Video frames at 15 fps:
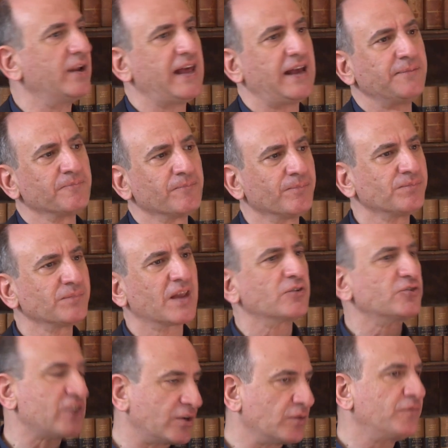And then
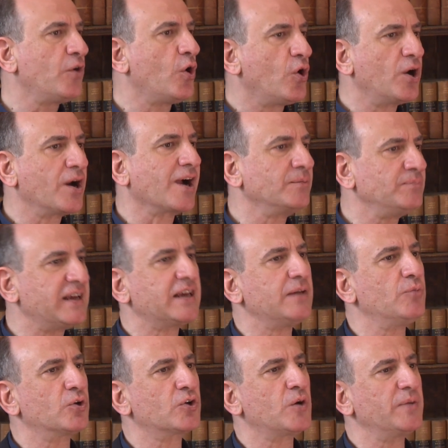Channel four are making
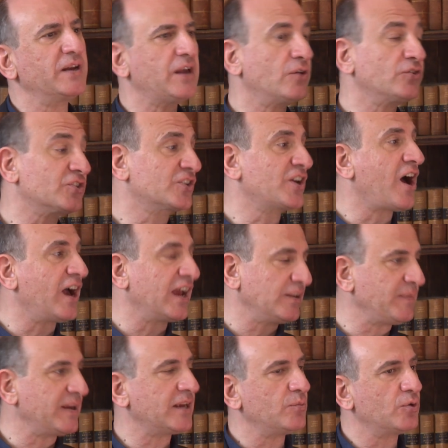more comedy now, Sky is
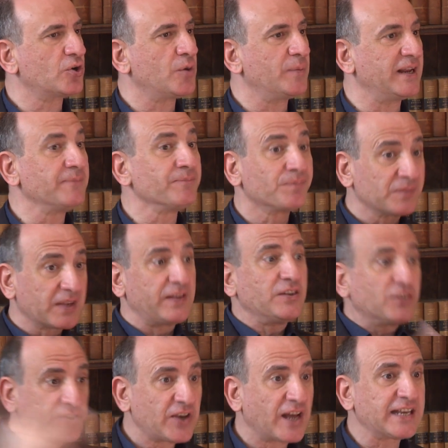making more comedy, and then
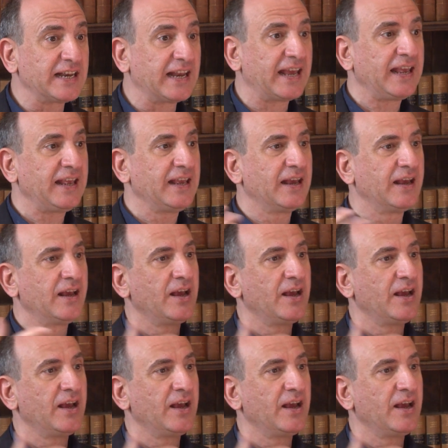suddenly